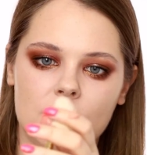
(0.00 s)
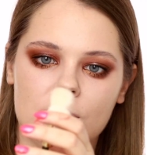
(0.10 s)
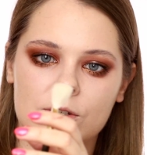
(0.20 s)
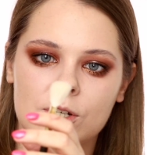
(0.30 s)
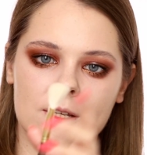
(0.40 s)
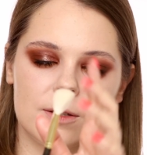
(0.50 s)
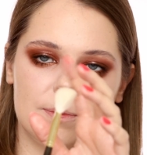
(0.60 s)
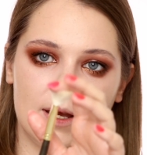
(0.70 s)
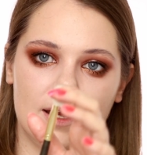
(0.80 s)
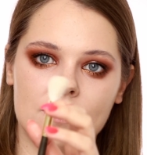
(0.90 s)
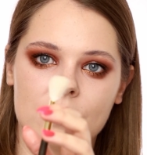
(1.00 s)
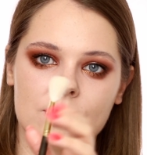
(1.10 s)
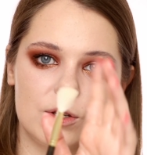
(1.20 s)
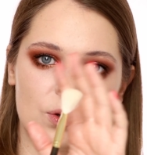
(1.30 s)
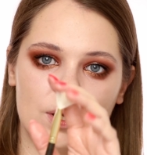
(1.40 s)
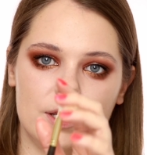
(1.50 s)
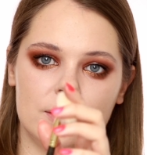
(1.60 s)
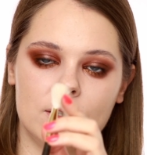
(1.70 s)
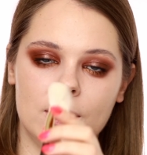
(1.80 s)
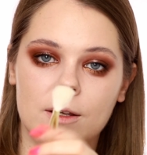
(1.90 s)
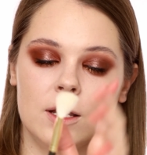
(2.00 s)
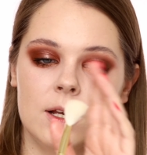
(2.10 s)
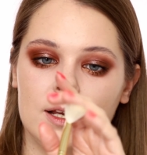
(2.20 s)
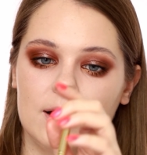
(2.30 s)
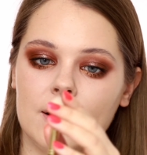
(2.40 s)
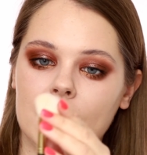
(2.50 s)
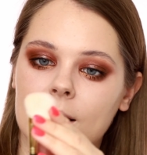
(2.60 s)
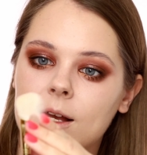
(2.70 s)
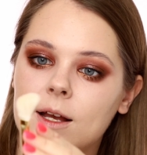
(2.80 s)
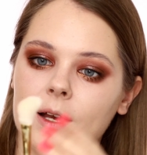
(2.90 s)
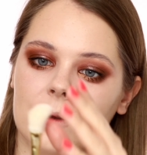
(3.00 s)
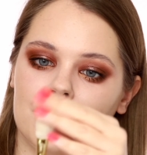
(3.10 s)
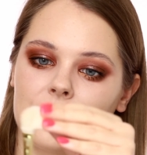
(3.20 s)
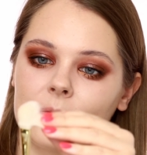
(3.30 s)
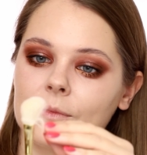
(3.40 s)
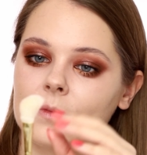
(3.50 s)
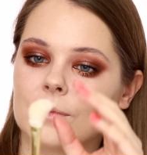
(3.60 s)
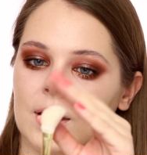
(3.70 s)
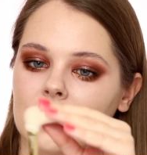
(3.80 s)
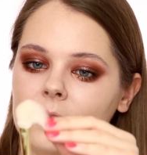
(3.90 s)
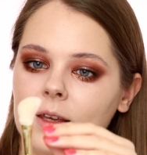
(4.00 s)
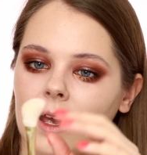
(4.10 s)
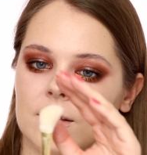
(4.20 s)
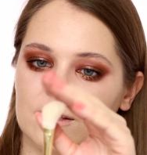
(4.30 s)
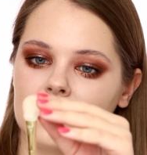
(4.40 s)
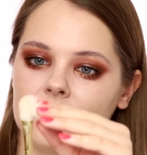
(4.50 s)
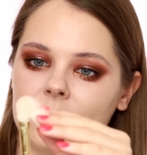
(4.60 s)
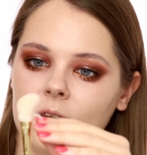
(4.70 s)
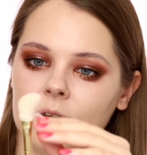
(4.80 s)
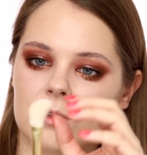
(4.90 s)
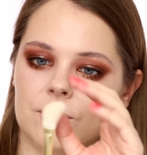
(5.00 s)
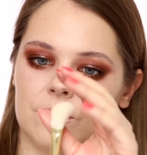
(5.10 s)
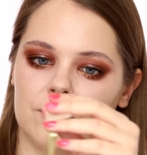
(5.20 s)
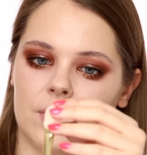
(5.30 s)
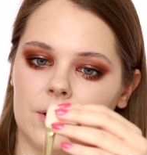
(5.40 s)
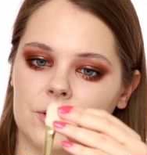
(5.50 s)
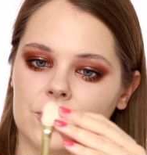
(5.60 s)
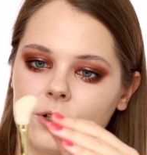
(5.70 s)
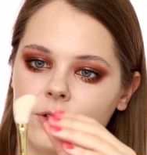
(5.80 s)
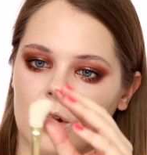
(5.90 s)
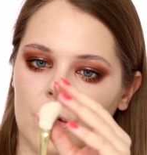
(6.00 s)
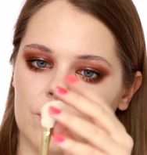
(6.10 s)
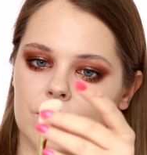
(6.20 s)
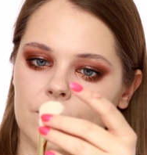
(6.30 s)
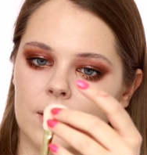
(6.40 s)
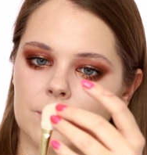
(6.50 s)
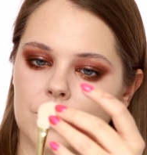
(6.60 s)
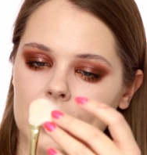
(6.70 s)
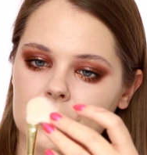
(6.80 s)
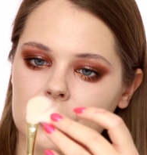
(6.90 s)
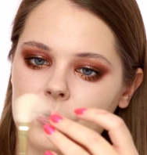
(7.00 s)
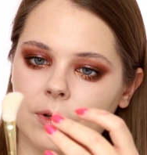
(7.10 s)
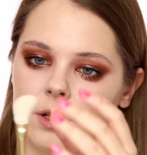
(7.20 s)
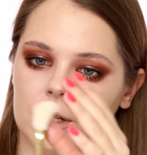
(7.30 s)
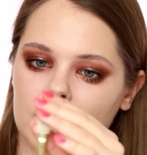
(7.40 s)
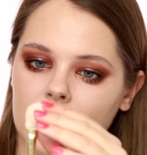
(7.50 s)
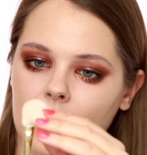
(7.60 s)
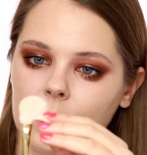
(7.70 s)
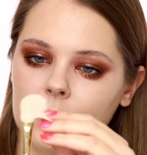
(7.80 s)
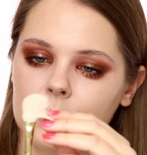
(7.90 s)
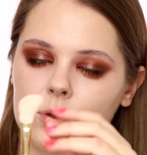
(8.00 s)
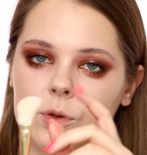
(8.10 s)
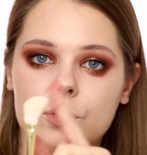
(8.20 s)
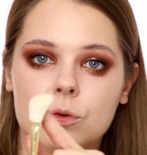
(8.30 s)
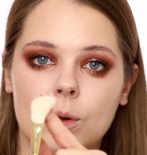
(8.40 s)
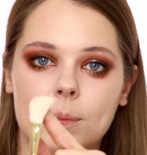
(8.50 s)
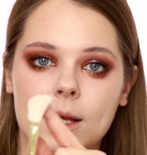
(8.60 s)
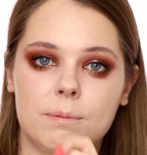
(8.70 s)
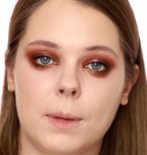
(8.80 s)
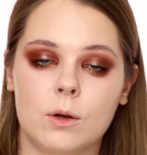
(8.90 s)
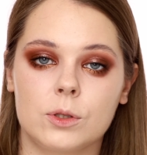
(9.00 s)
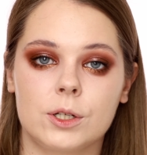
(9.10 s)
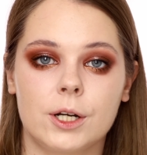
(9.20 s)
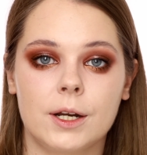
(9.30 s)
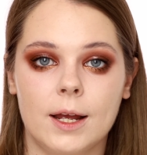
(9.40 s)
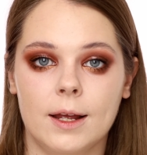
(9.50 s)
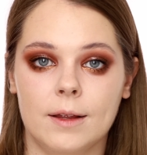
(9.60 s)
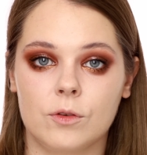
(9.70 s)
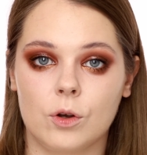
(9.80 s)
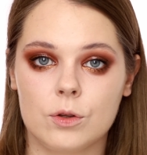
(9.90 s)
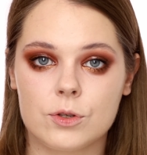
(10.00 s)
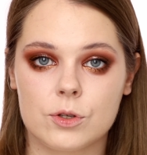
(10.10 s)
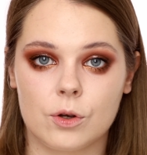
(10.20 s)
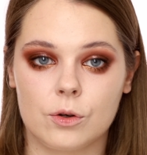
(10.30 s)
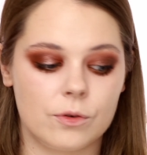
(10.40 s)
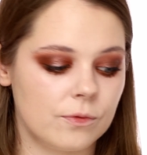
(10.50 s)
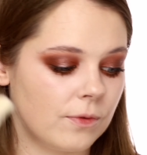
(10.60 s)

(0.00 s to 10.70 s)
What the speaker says: it just bends so easily. And yeah, this is their version of fan brush. I'm going to use it to apply powder and also